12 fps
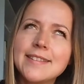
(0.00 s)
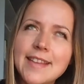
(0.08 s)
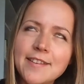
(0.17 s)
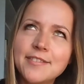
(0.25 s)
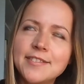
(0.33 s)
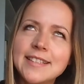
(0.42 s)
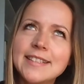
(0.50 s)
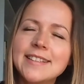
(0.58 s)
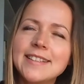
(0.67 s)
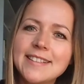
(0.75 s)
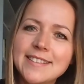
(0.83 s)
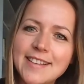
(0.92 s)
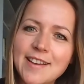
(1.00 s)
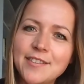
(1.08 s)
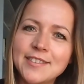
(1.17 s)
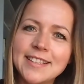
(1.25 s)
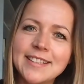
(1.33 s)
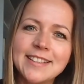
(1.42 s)
definitely,
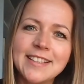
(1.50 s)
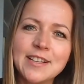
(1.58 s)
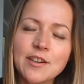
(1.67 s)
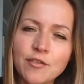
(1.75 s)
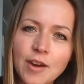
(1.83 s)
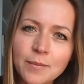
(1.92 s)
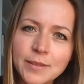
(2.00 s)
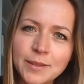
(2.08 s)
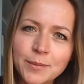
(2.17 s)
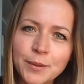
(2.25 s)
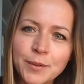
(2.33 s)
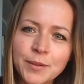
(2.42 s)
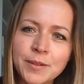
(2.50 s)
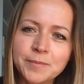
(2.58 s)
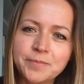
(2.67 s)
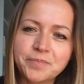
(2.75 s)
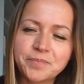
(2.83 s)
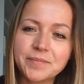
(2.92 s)
definitely grab that book.
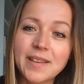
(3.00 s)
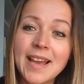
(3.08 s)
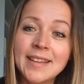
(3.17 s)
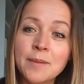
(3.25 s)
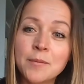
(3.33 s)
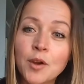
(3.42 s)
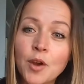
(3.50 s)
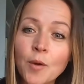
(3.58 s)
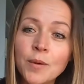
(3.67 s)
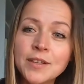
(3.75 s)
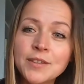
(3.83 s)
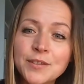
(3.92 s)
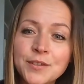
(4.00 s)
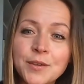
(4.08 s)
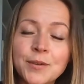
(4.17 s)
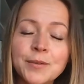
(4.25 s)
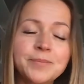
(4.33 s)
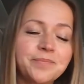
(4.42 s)
And I'm going
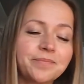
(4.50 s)
to